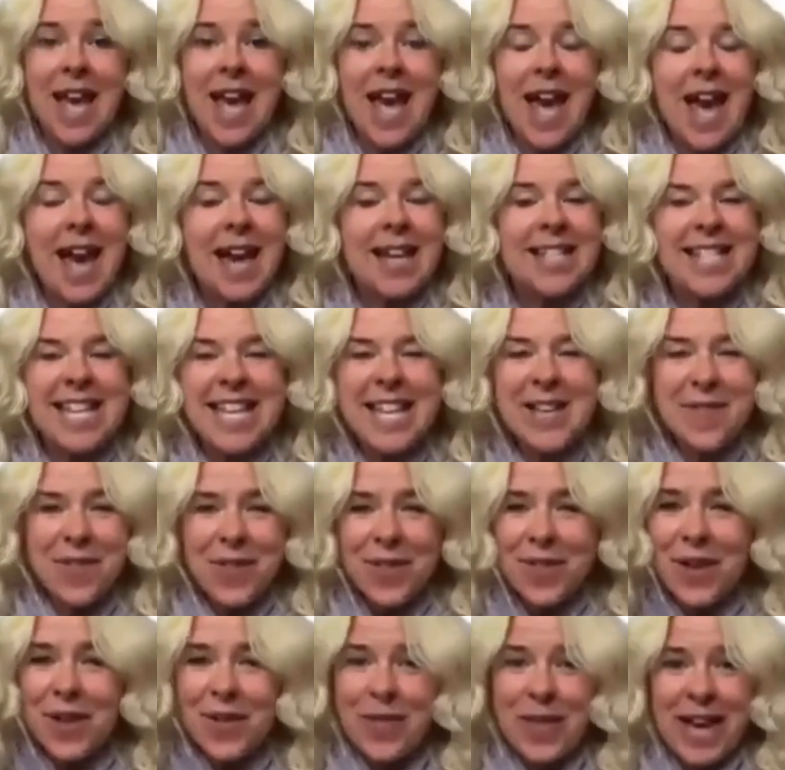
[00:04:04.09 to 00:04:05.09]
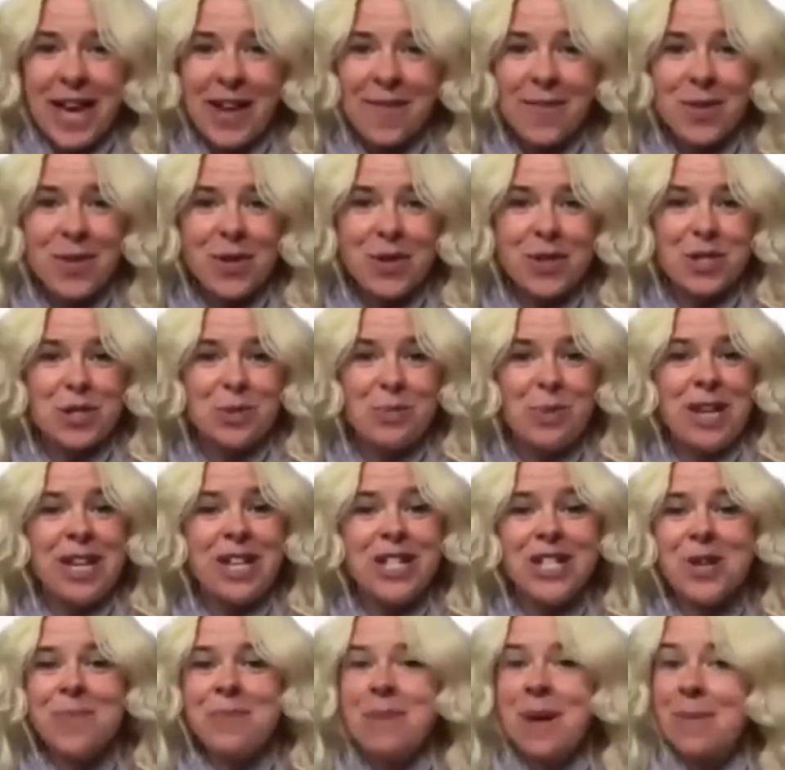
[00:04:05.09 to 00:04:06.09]
and even though they haven't got speech
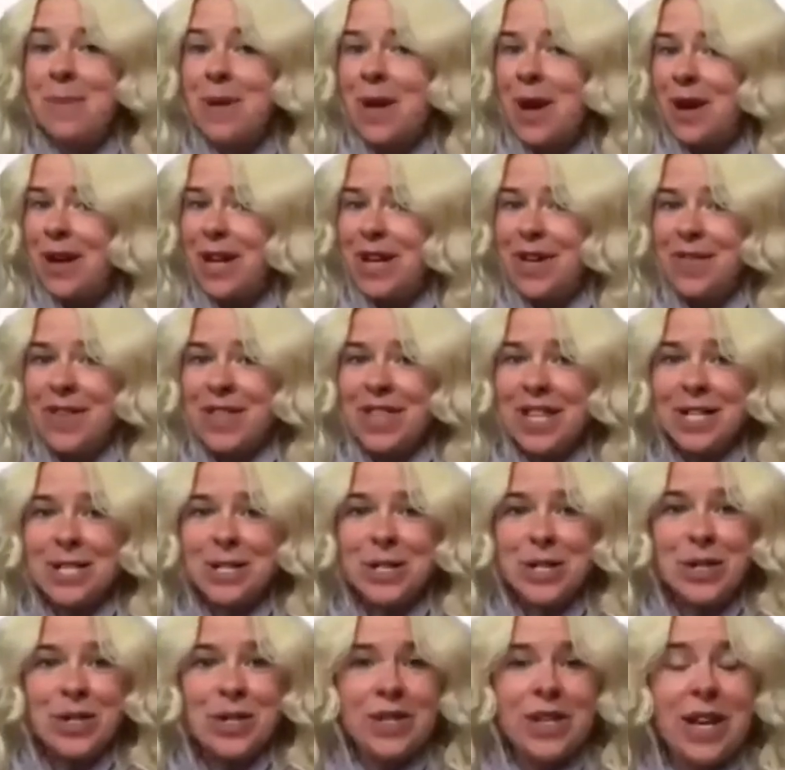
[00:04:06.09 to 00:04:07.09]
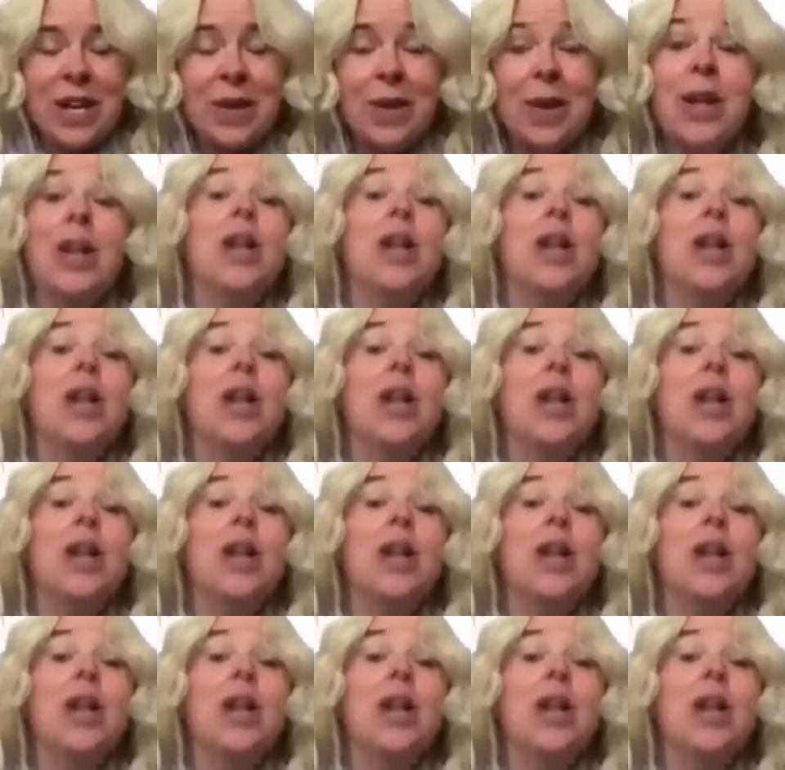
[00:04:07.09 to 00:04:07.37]
and maybe aren't giving that to you,